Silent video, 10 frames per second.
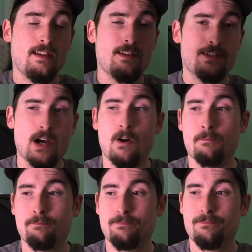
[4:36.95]

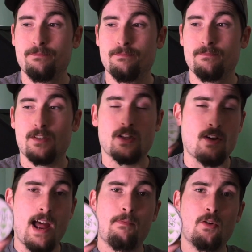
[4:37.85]
So
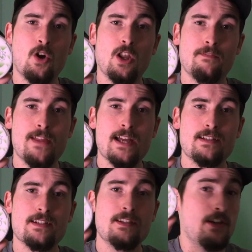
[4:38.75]
grab a roll of
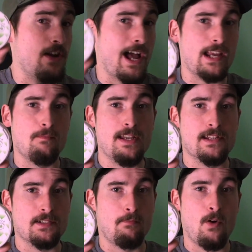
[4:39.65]
this, you're not going to be
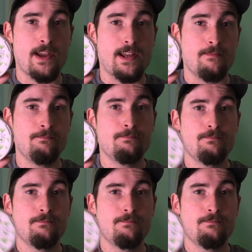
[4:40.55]
disappointed.